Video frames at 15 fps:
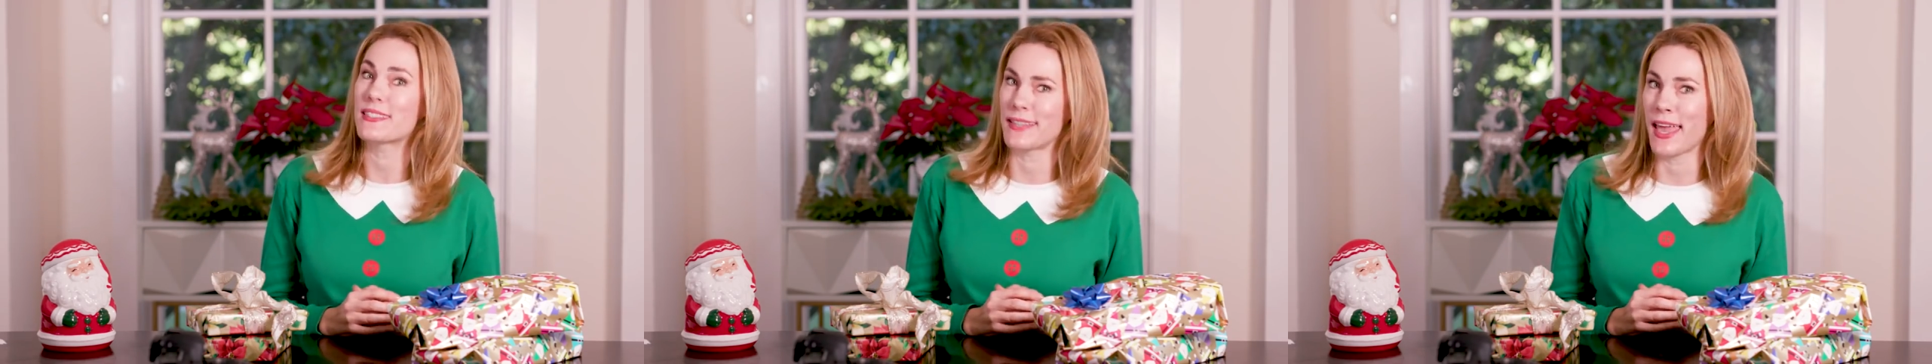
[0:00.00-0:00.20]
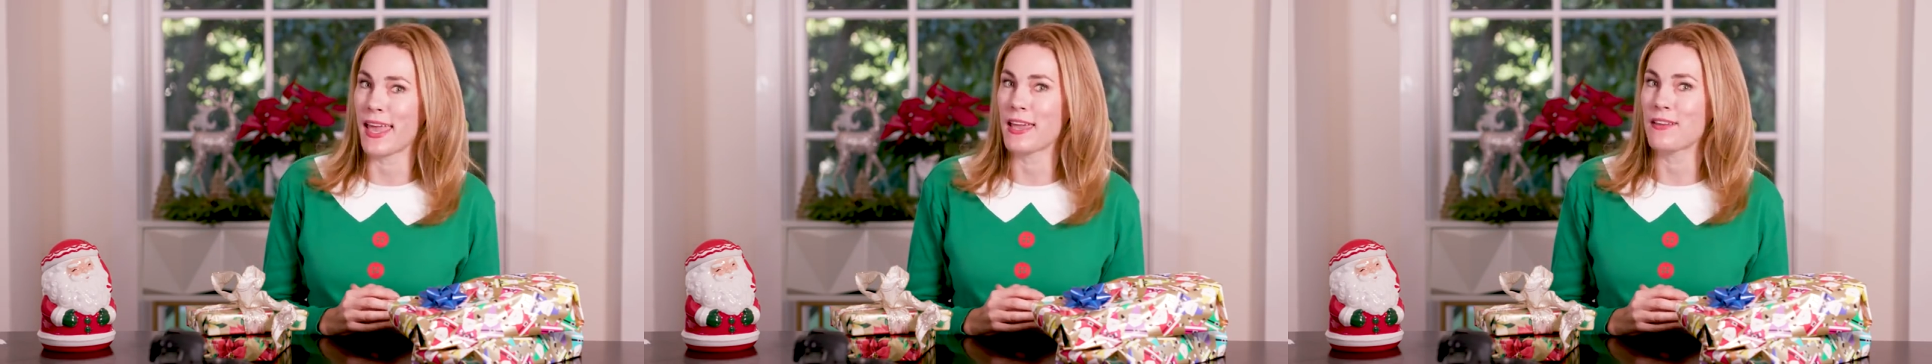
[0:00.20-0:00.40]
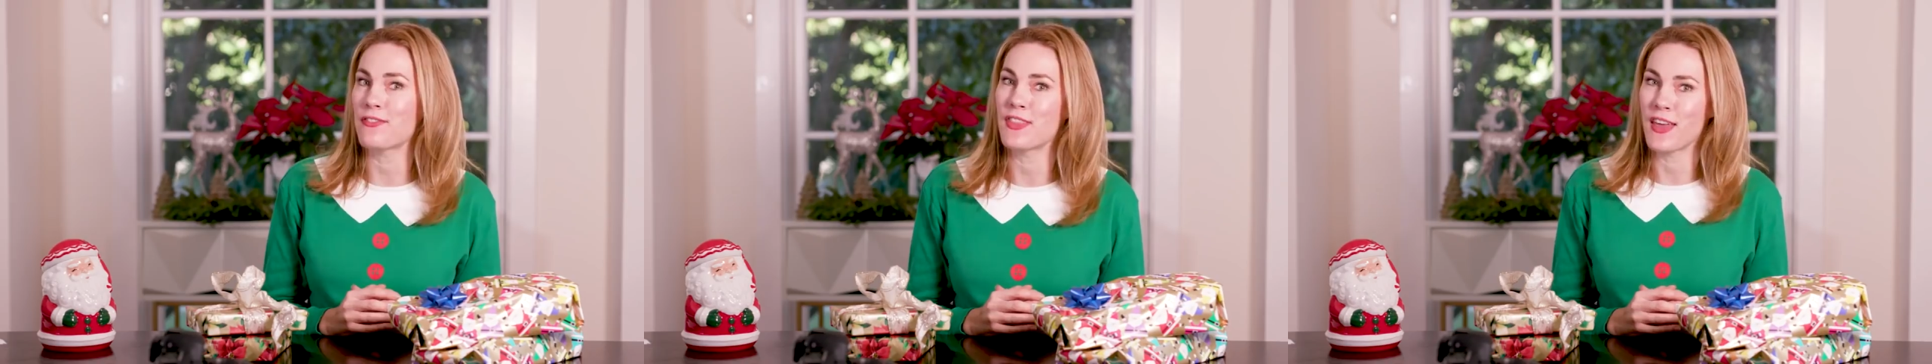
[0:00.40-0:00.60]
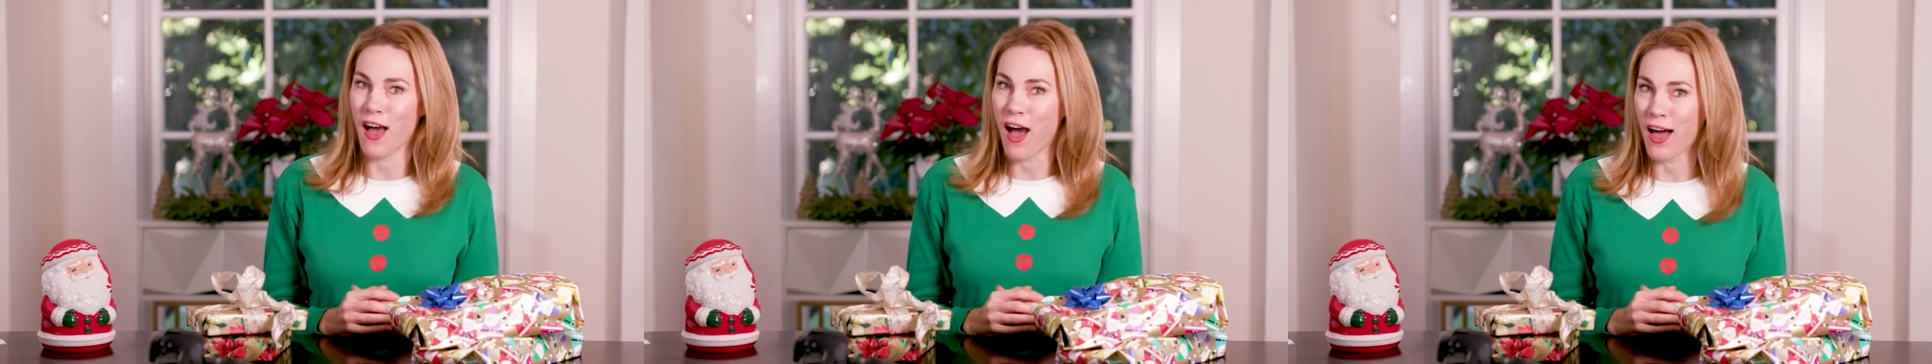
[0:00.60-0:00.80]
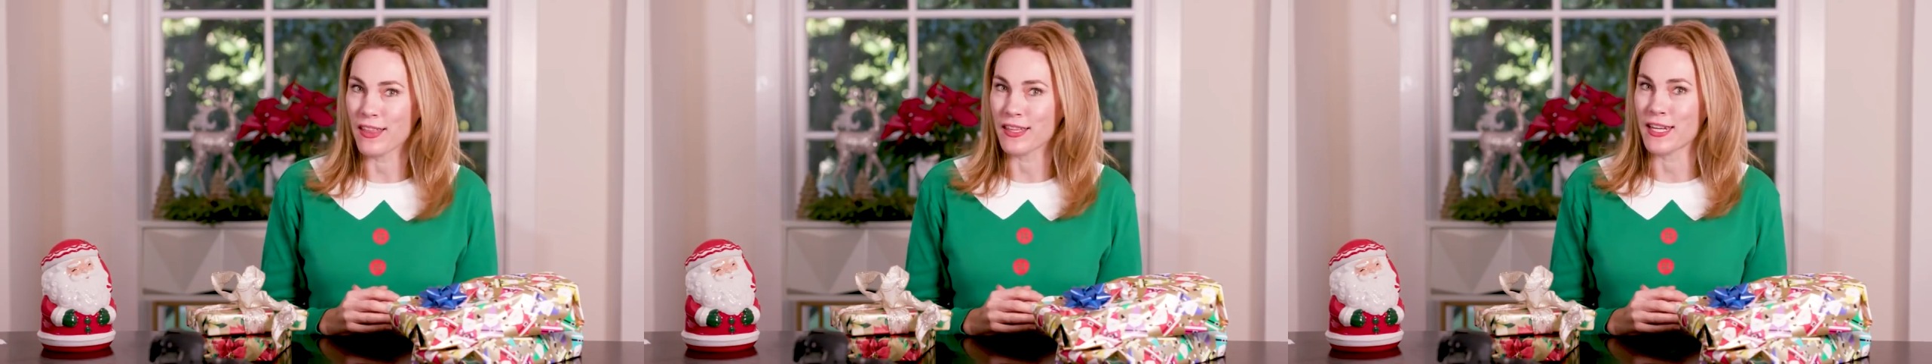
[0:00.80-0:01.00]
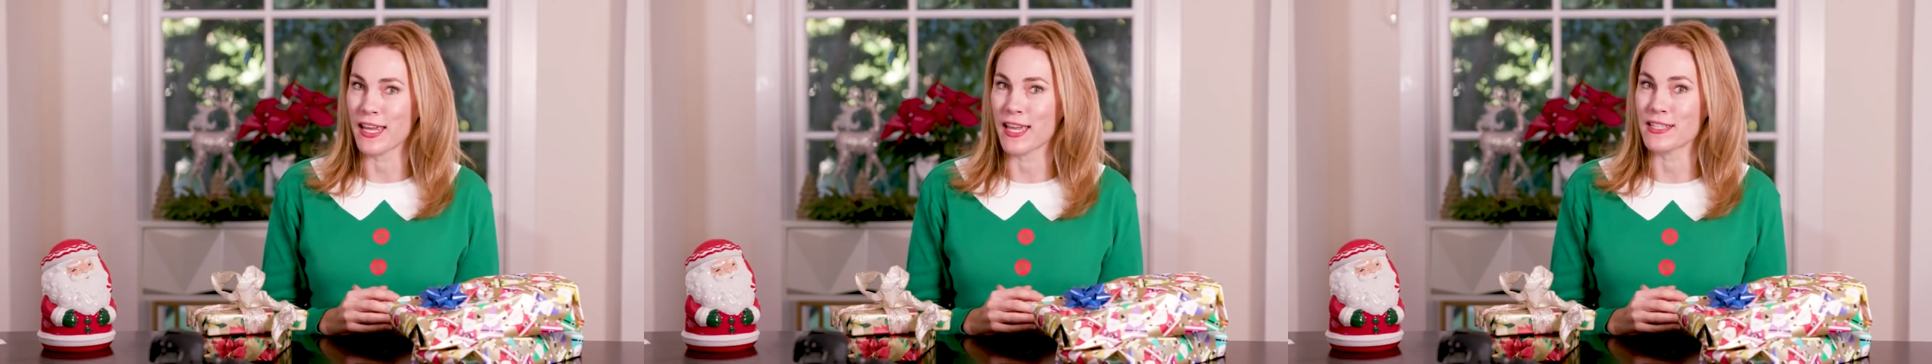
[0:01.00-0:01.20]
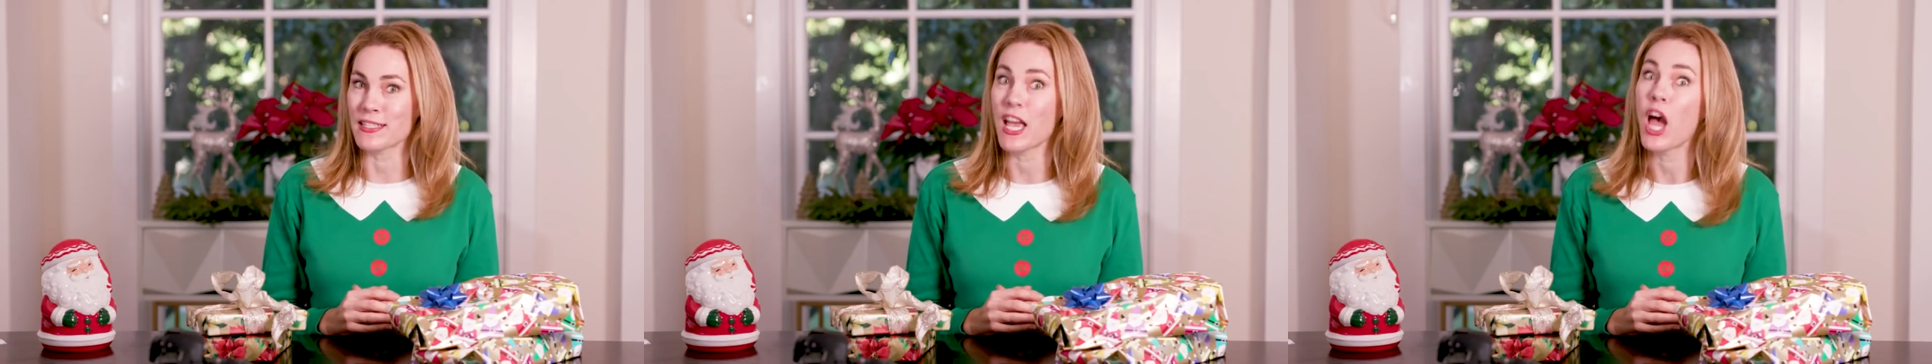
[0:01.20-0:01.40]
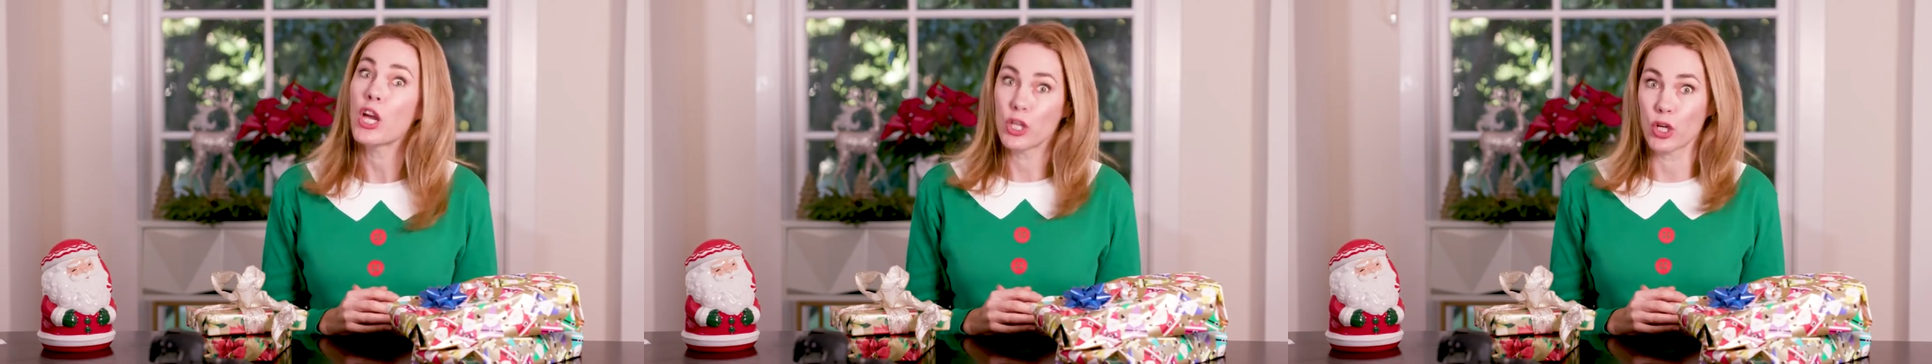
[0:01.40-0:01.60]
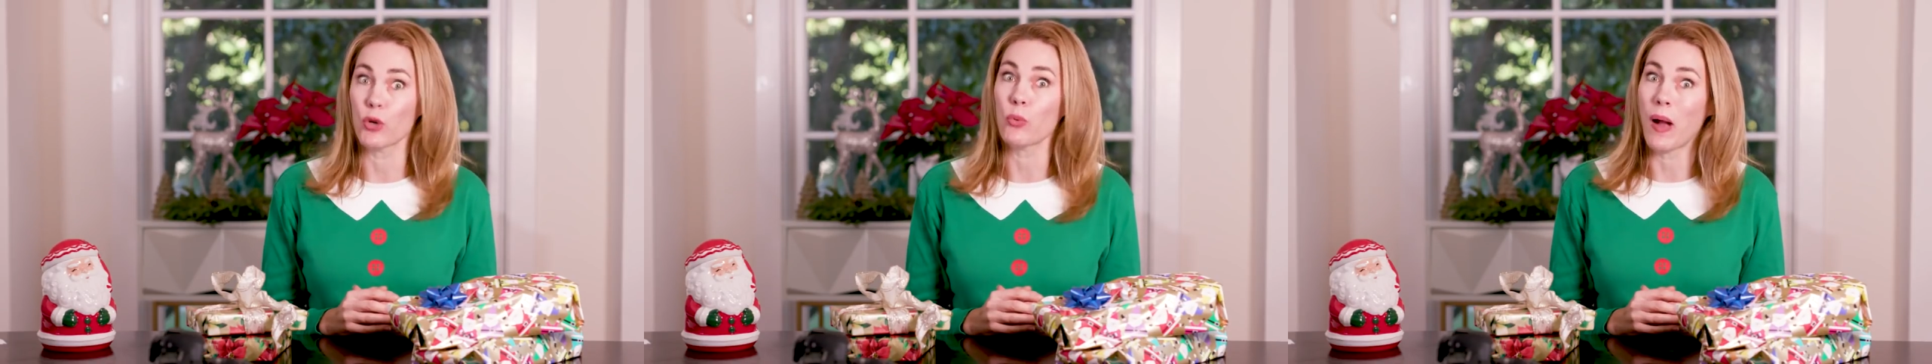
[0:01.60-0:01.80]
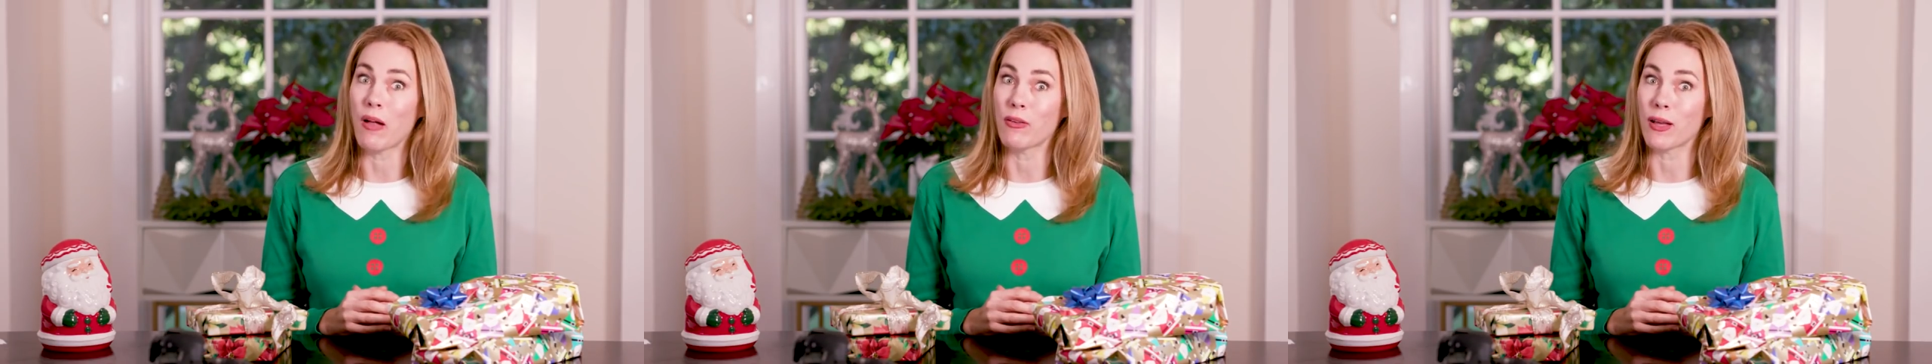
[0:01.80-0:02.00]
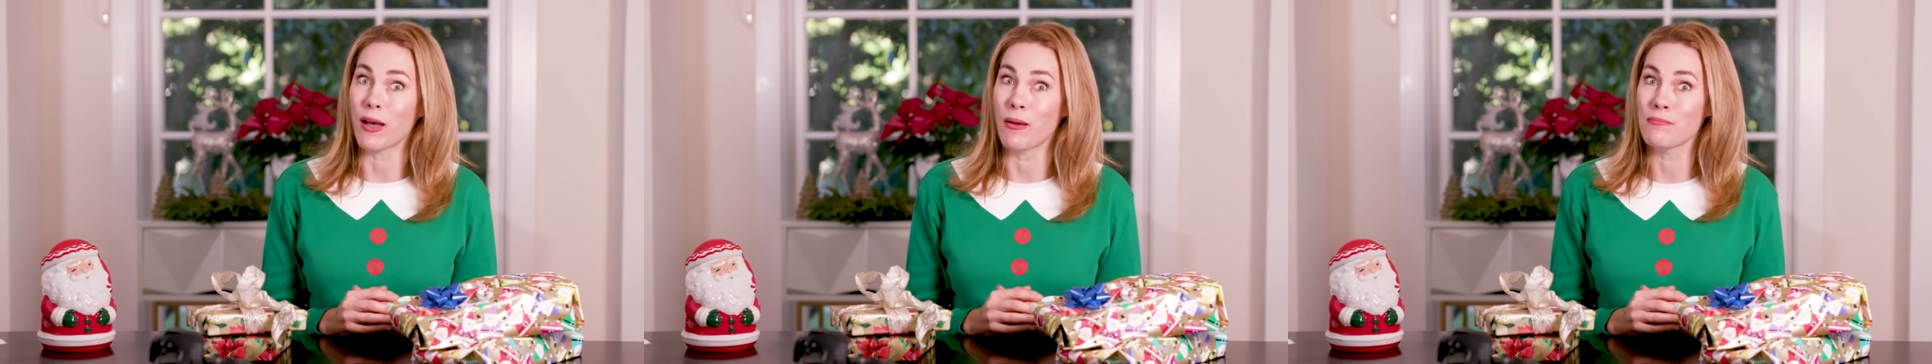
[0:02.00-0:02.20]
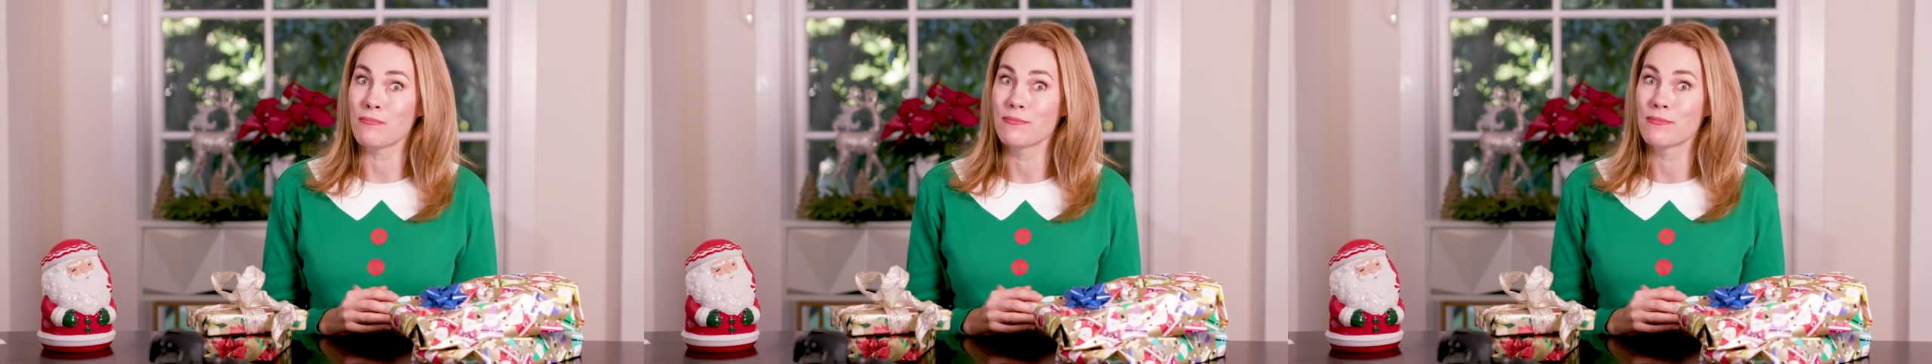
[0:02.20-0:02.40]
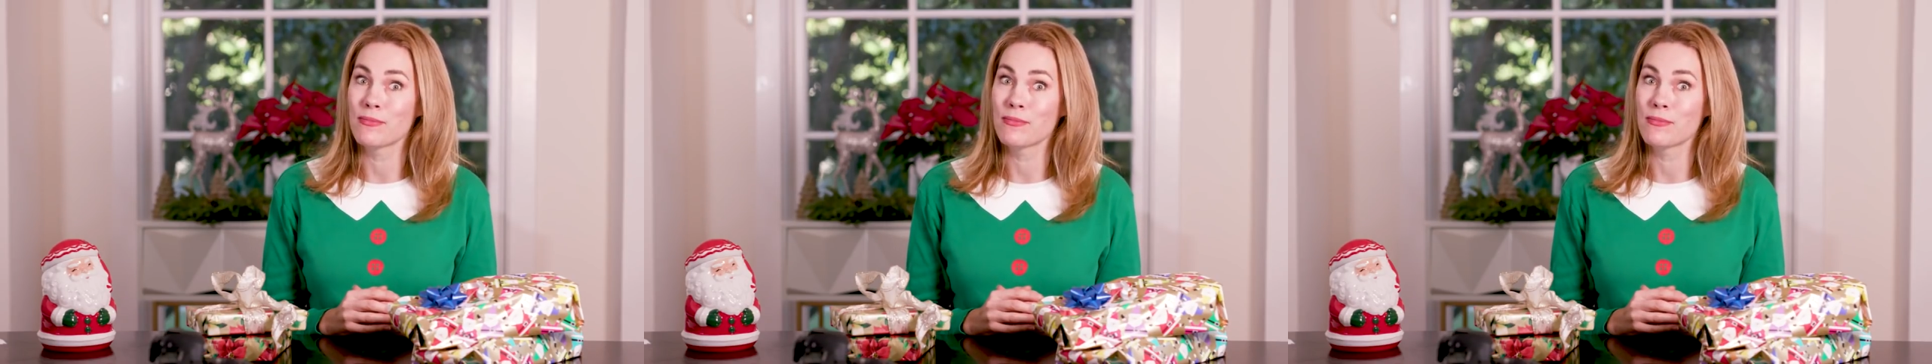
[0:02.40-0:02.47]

save the holidays. You're welcome.